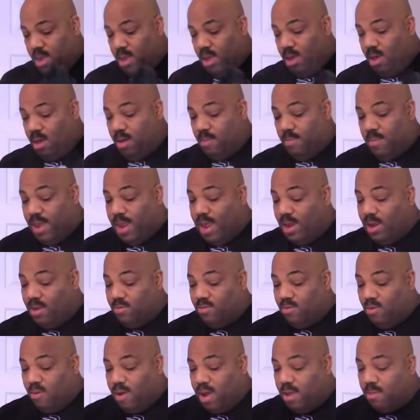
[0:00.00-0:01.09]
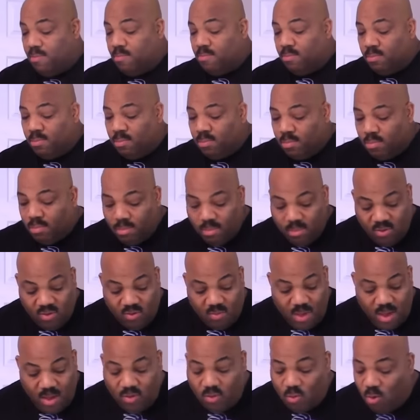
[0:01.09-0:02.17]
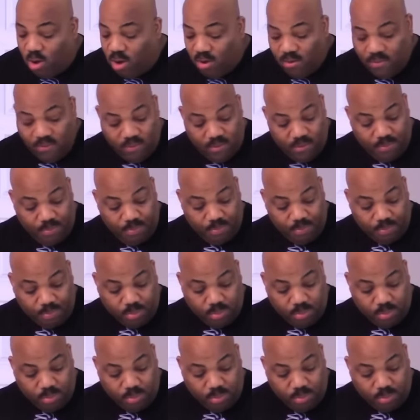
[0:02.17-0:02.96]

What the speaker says: Oh man, that looks great. Smells wonderful.